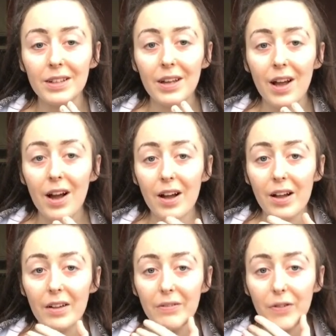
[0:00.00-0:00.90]
I
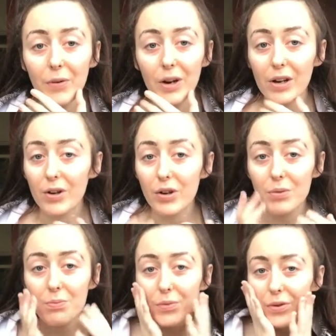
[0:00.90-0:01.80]
felt like I couldn't
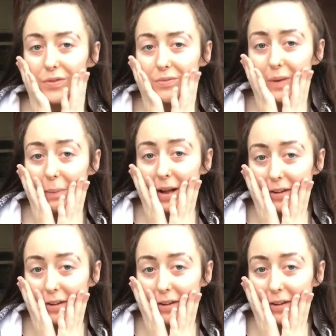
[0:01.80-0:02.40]
move my mouth